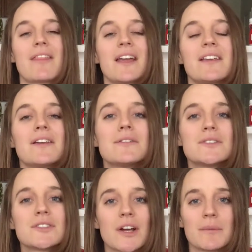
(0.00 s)
Thank you
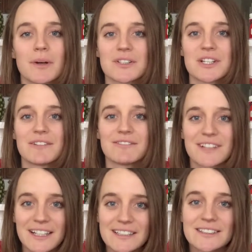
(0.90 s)
so much. It
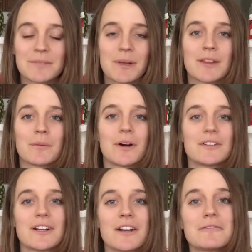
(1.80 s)
really did mean the world,
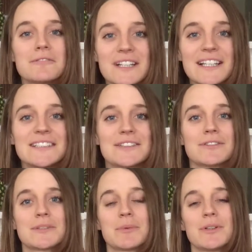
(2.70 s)
and I really did
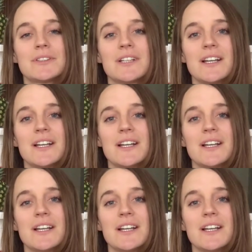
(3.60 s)
respond